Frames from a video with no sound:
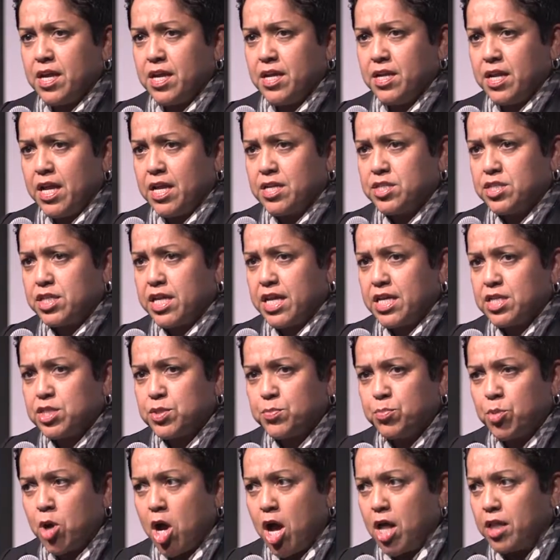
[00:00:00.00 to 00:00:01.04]
and
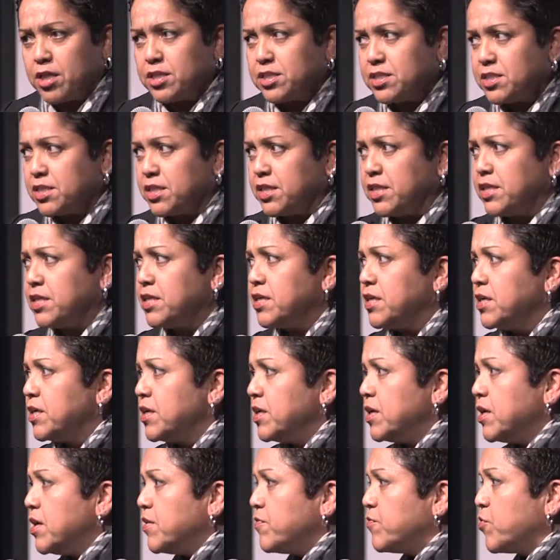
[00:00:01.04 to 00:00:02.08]
education policy
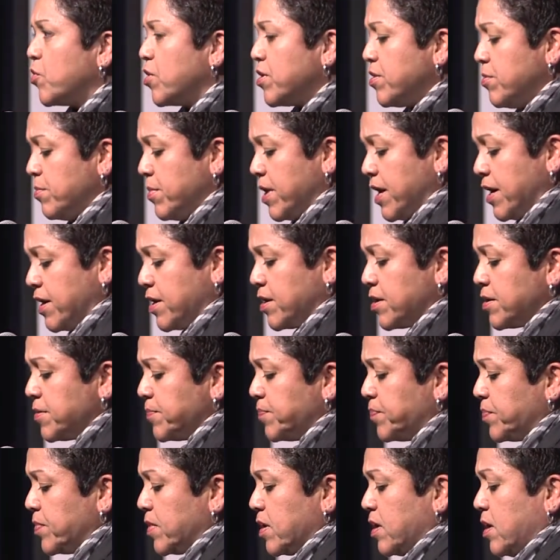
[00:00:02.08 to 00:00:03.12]
for the mayor.
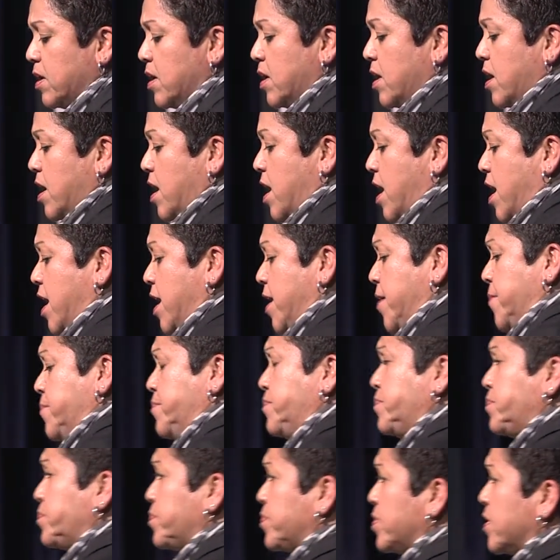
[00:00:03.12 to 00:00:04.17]

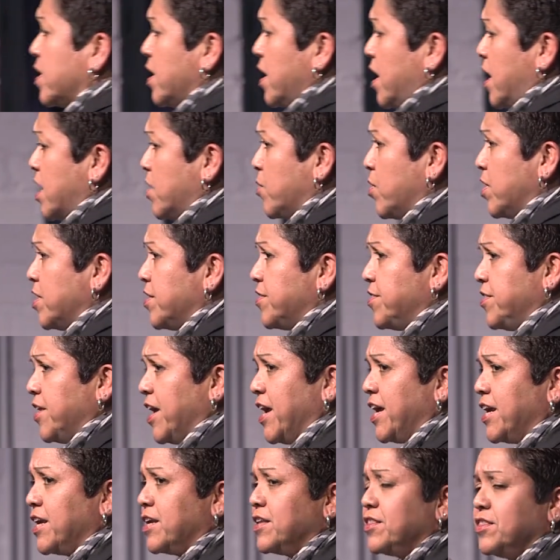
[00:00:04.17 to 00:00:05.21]
Um, and I want to
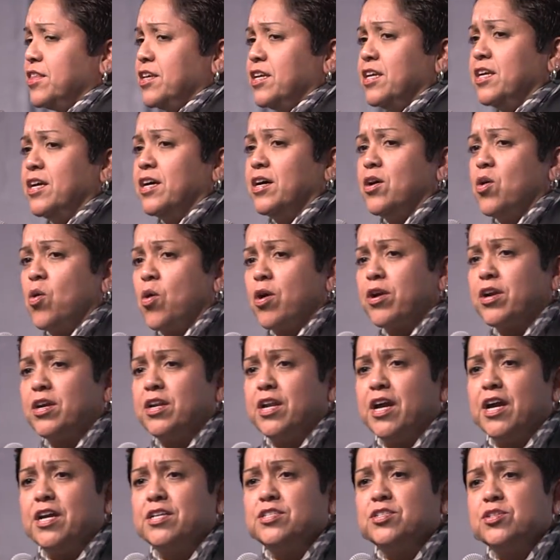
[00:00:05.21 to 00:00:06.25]
thank the uh,
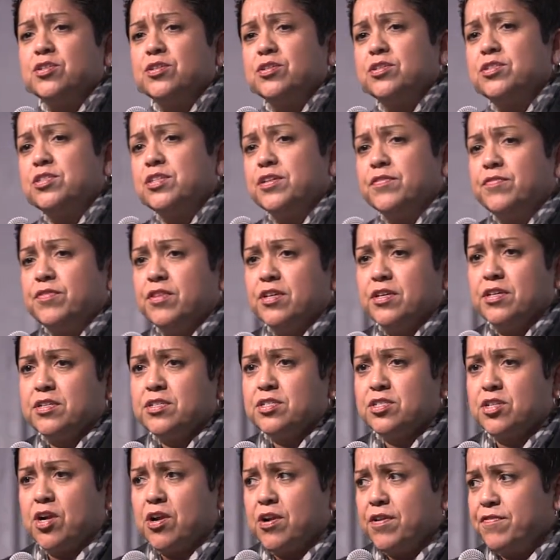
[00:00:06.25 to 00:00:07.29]
organizers of the
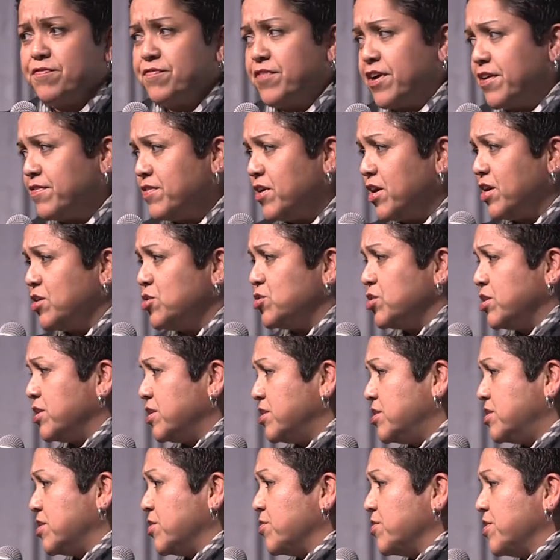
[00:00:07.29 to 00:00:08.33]
Start at
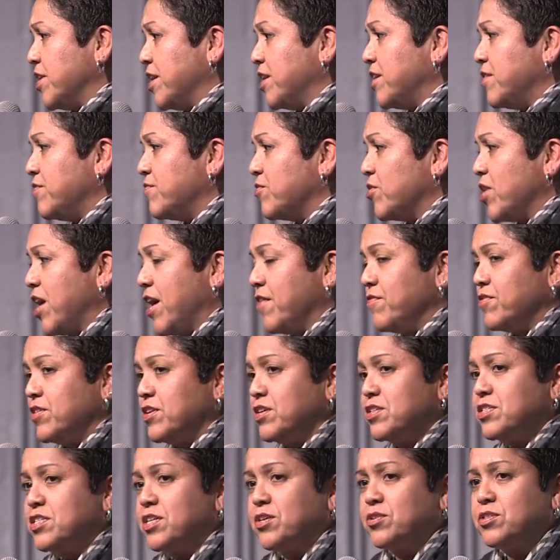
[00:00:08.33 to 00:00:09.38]
500. So thank you for having
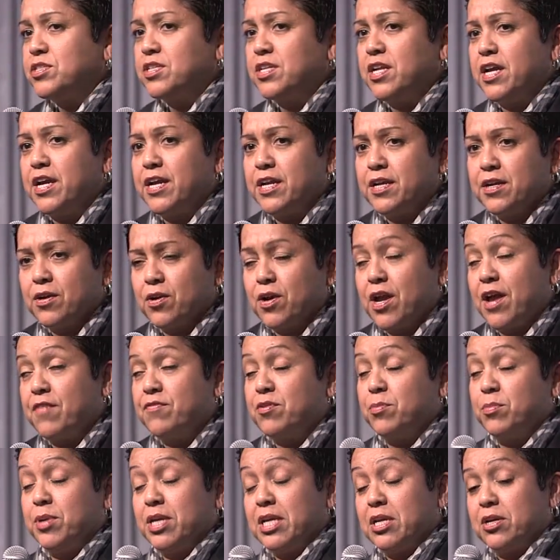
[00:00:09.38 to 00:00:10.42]
us here today, or
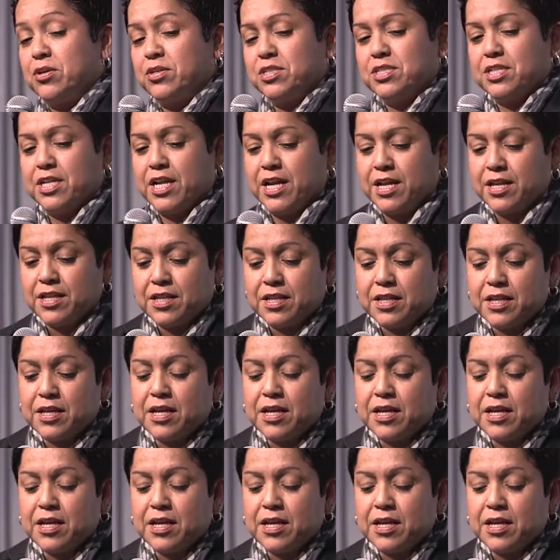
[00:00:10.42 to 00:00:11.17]
having me here today.